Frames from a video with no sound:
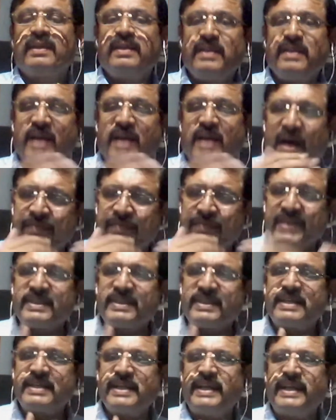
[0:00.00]
after
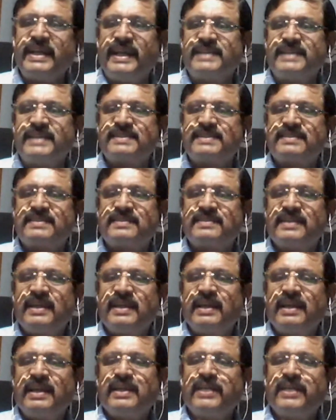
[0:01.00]
30 days,
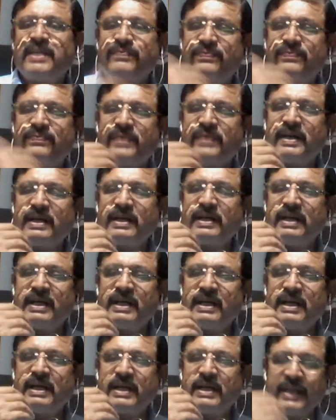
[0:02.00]
if
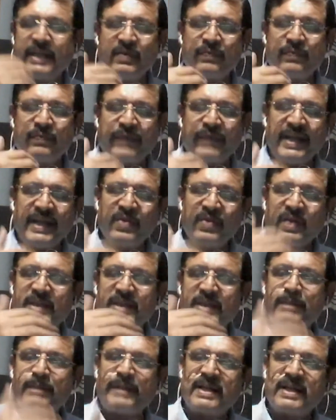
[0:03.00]
failure
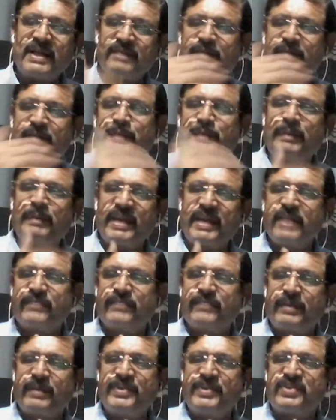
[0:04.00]
on the part of the public
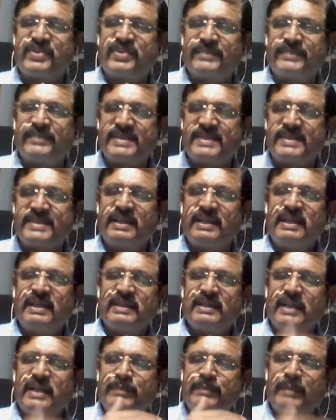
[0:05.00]
information officer,
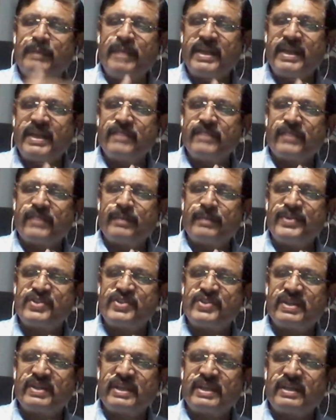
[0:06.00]
that public
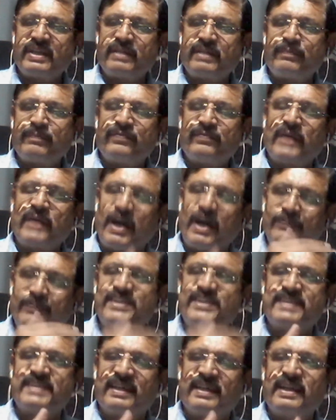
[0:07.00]
information
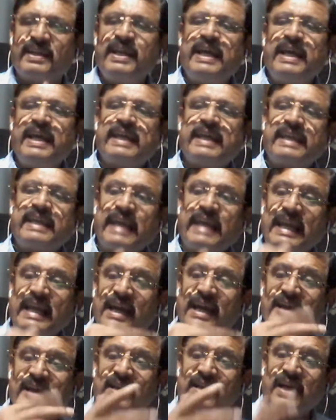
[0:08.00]
officer
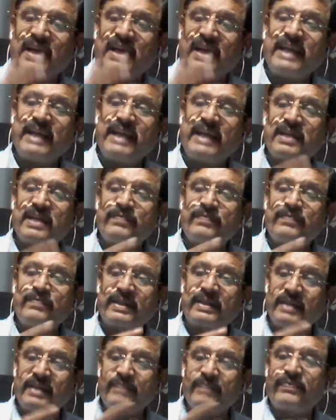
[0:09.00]
cannot collect that
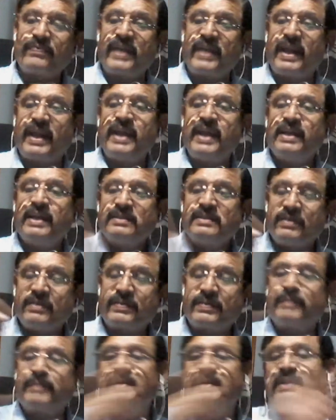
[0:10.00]
further fee
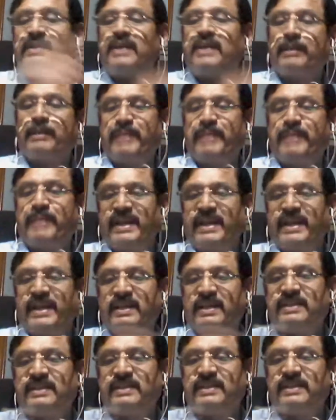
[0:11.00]
from the applicant.
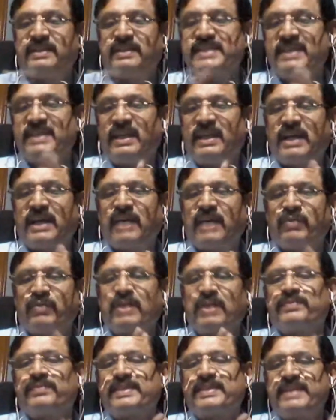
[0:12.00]
That is
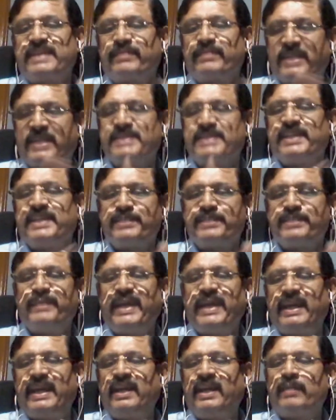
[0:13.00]
one of the safeguards is
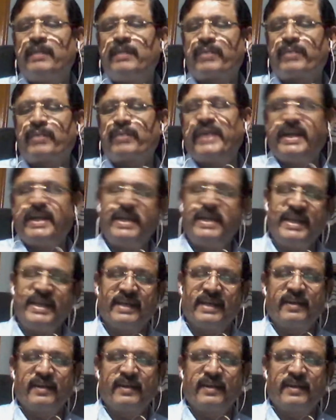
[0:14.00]
being provided here.